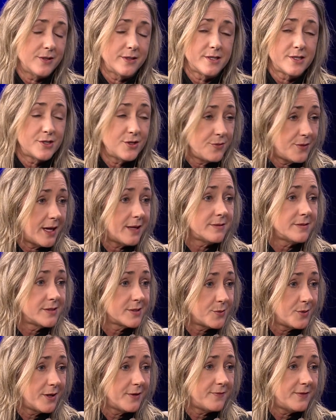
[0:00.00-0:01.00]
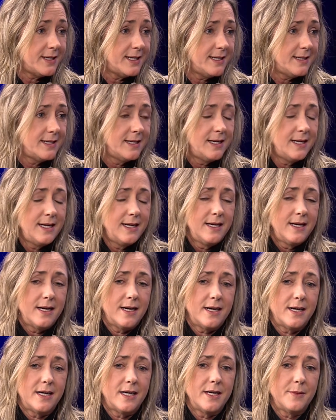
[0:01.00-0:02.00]
It's 2,000 square feet
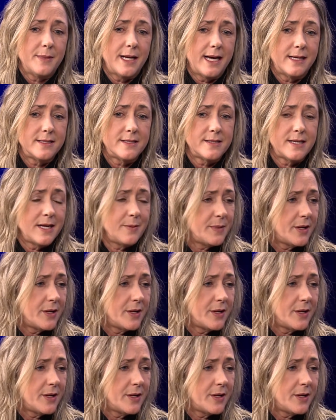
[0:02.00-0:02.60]
at St.